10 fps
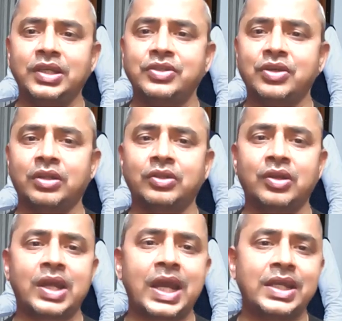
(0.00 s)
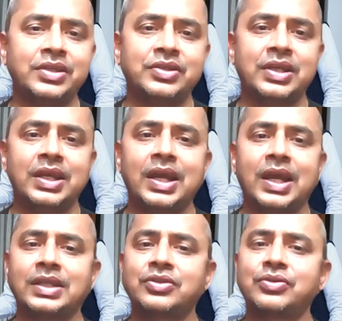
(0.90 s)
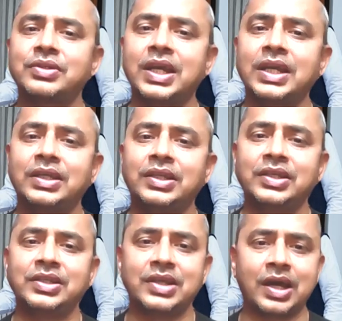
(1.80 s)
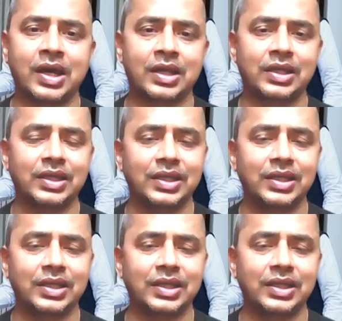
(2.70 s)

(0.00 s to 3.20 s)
is on the rise, and societies are